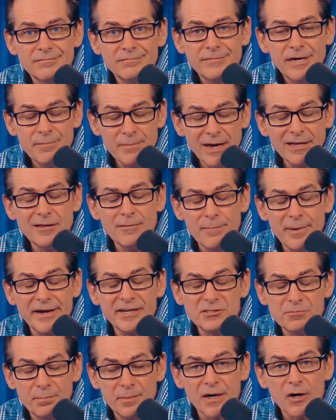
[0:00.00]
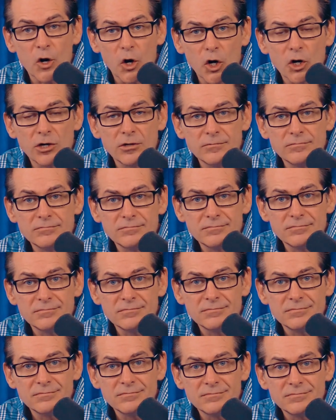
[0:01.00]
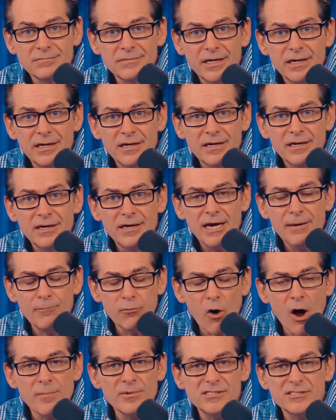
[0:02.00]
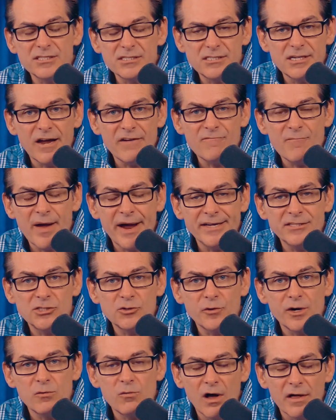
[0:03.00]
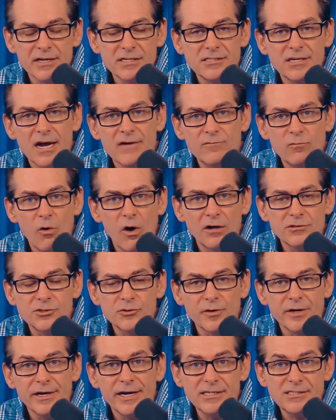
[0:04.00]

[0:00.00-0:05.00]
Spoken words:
He made the banks bigger. He promised to save Main Street while he saved Wall Street.